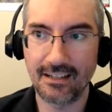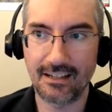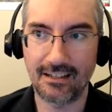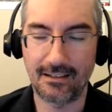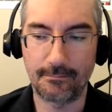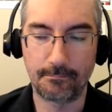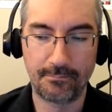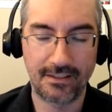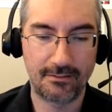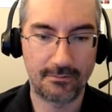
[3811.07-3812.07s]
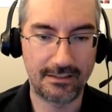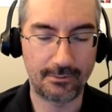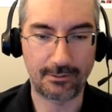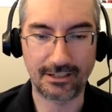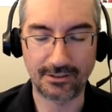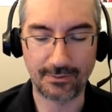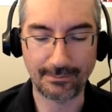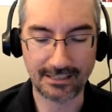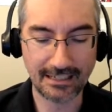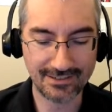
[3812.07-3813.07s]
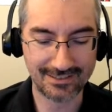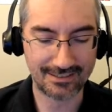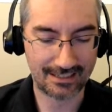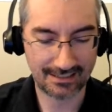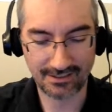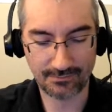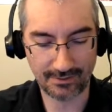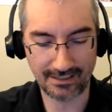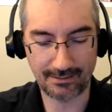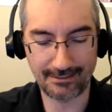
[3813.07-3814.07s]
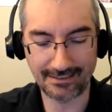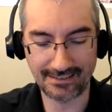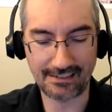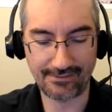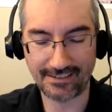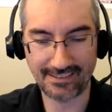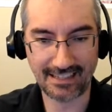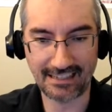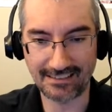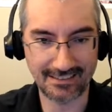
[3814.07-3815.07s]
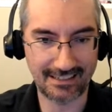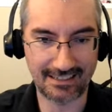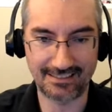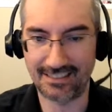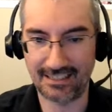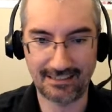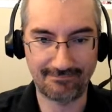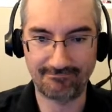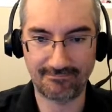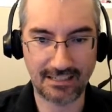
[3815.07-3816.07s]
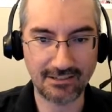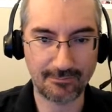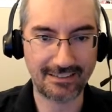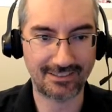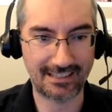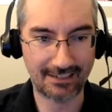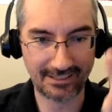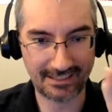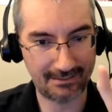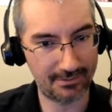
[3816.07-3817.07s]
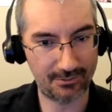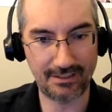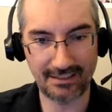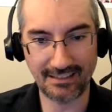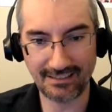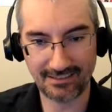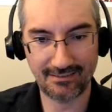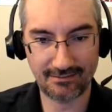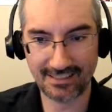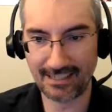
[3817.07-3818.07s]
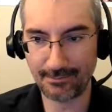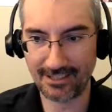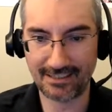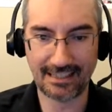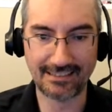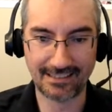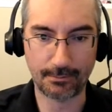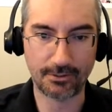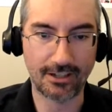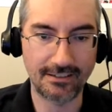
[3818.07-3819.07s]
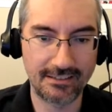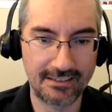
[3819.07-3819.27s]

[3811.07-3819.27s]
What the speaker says: And then when I want to do replication, I can just run the command ZFS send, and I say incrementally everything between this snapshot and that snapshot.